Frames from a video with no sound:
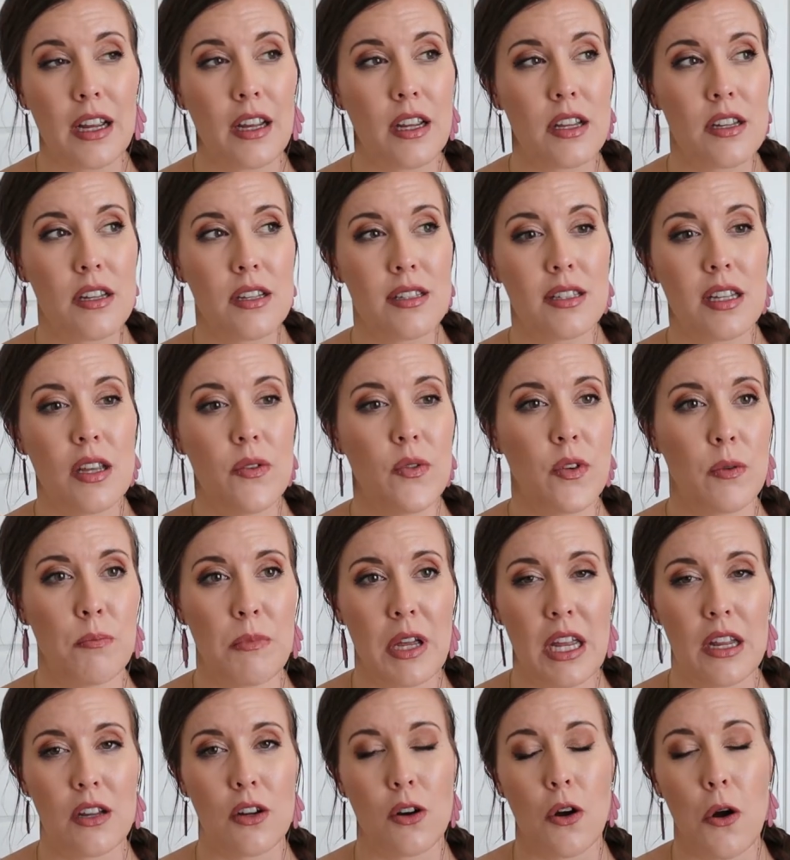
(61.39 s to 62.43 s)
it could just even
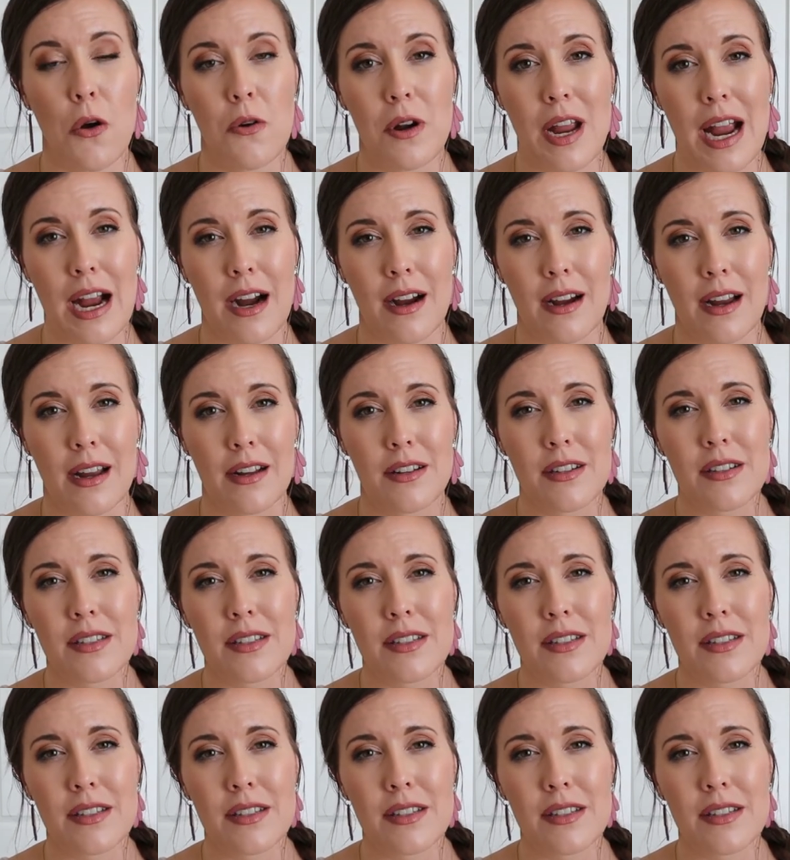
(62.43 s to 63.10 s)
be in your own area.